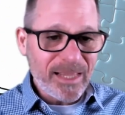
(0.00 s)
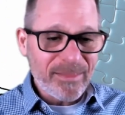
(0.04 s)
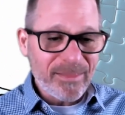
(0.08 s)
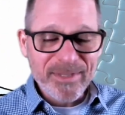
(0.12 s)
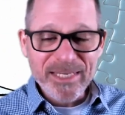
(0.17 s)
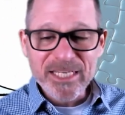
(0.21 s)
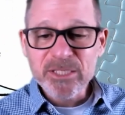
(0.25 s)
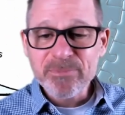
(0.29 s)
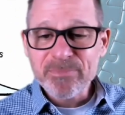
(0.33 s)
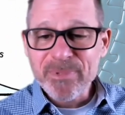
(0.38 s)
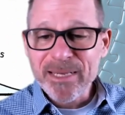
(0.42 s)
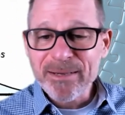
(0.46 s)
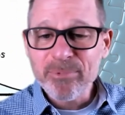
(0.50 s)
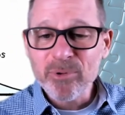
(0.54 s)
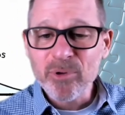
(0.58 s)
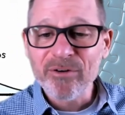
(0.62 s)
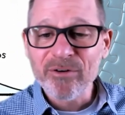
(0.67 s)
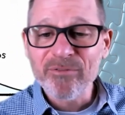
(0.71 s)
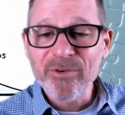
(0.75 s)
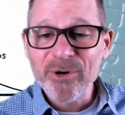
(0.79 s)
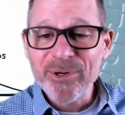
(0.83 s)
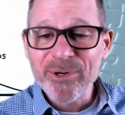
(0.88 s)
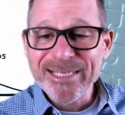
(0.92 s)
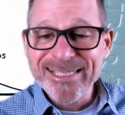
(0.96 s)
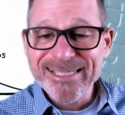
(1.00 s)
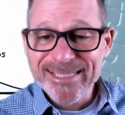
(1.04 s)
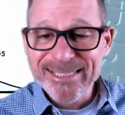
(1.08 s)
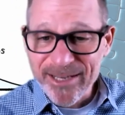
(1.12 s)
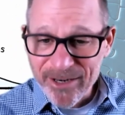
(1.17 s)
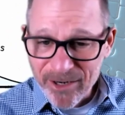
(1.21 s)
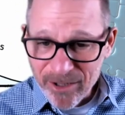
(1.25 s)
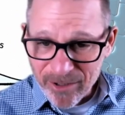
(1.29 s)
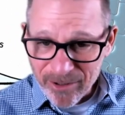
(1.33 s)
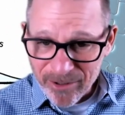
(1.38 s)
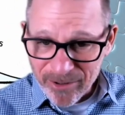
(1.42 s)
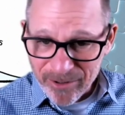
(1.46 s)
These people are very
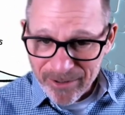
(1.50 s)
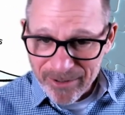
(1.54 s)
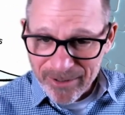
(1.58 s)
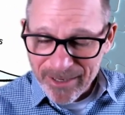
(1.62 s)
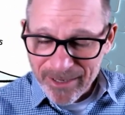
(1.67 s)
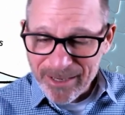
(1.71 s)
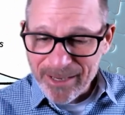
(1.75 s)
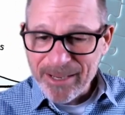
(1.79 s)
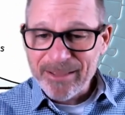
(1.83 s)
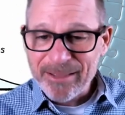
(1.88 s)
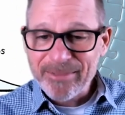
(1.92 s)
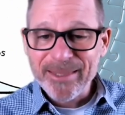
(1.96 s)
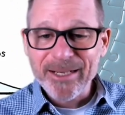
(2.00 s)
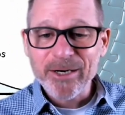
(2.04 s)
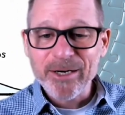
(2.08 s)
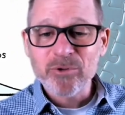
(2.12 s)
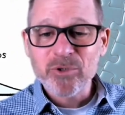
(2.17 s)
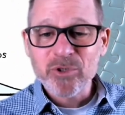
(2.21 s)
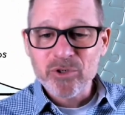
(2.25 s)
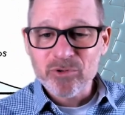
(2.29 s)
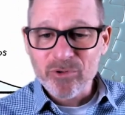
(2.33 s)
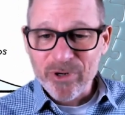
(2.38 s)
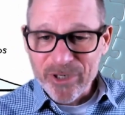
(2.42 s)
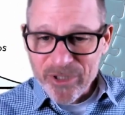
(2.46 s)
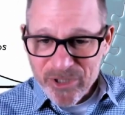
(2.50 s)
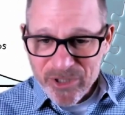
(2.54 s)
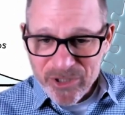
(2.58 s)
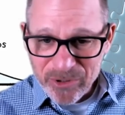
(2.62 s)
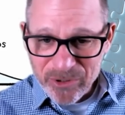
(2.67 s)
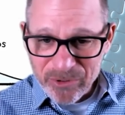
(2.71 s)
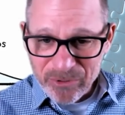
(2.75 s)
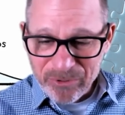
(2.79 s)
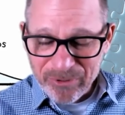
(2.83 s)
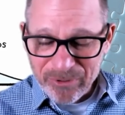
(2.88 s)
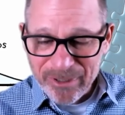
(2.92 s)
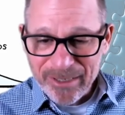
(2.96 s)
cynical. They don't trust
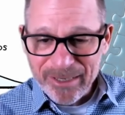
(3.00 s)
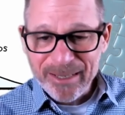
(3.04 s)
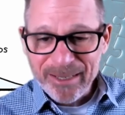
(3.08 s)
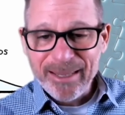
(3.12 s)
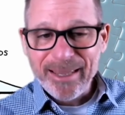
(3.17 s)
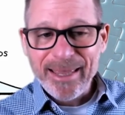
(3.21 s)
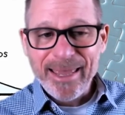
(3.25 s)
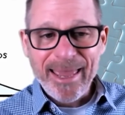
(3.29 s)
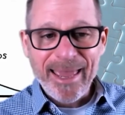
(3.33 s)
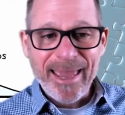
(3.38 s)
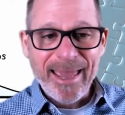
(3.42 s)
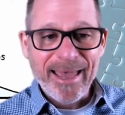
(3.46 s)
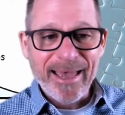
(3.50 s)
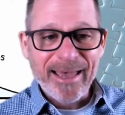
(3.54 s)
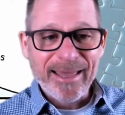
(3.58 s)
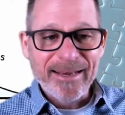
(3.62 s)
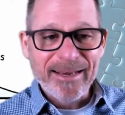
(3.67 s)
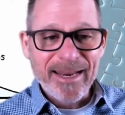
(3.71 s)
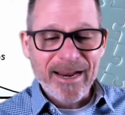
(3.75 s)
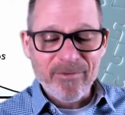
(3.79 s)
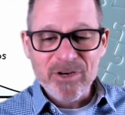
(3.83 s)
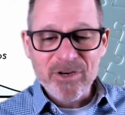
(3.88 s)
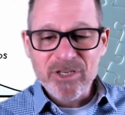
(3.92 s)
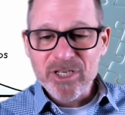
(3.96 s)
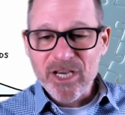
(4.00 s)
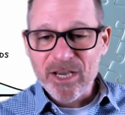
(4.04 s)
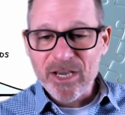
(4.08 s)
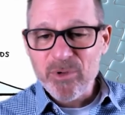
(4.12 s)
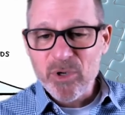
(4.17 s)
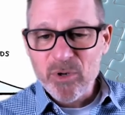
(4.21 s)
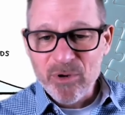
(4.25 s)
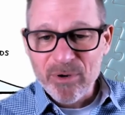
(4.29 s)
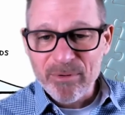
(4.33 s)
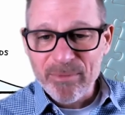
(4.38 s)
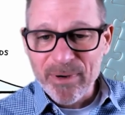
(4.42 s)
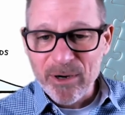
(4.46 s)
you. And every time
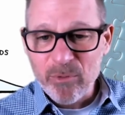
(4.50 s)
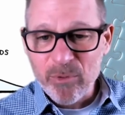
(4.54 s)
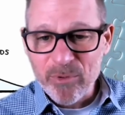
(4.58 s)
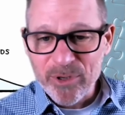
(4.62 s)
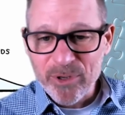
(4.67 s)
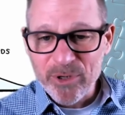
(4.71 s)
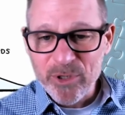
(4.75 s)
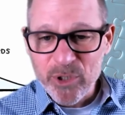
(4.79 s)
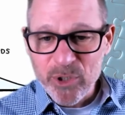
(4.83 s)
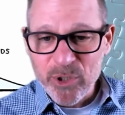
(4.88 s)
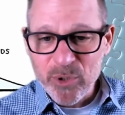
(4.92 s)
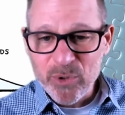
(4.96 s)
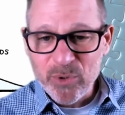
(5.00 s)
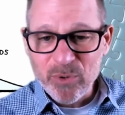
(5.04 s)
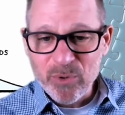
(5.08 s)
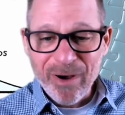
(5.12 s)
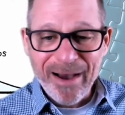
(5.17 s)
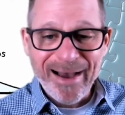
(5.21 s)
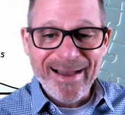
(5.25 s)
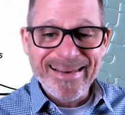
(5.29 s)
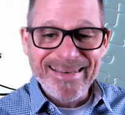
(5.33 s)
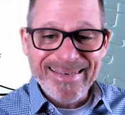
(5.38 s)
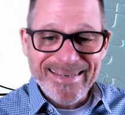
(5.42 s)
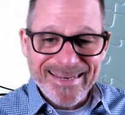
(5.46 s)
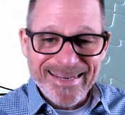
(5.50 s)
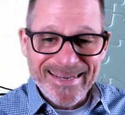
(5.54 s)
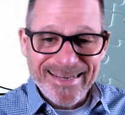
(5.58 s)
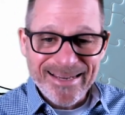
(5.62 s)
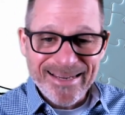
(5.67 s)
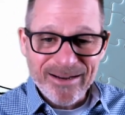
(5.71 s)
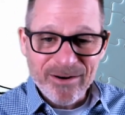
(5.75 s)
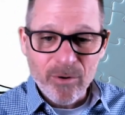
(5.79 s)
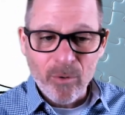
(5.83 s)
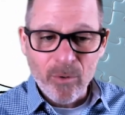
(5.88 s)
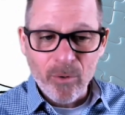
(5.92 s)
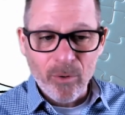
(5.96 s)
you come out with a new
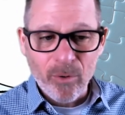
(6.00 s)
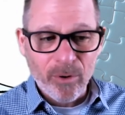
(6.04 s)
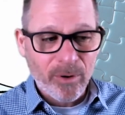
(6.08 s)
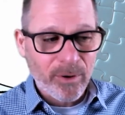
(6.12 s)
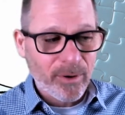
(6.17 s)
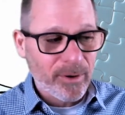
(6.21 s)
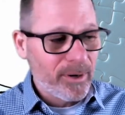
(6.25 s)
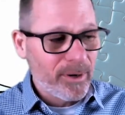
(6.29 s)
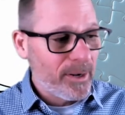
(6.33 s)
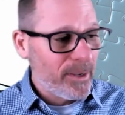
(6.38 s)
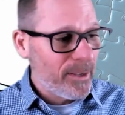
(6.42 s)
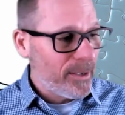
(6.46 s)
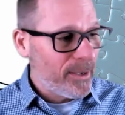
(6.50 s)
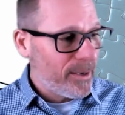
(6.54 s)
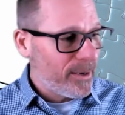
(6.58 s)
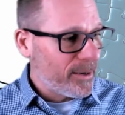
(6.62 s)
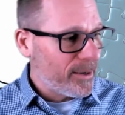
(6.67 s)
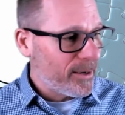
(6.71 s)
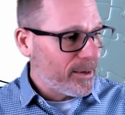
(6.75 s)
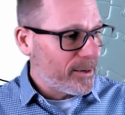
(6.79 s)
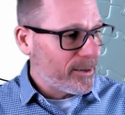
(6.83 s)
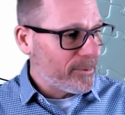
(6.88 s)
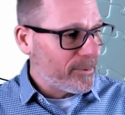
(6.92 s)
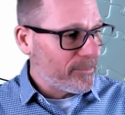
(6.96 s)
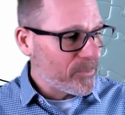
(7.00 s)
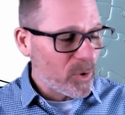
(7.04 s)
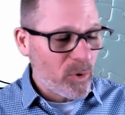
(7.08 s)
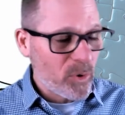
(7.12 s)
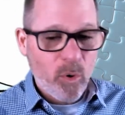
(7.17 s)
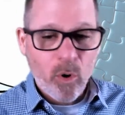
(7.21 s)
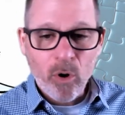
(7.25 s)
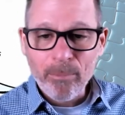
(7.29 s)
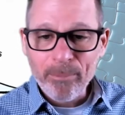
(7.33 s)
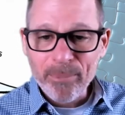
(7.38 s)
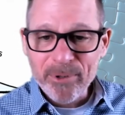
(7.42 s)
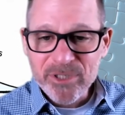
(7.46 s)
idea or
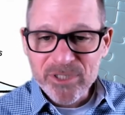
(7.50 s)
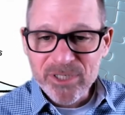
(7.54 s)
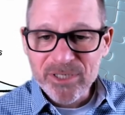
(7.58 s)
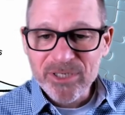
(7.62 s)
corporate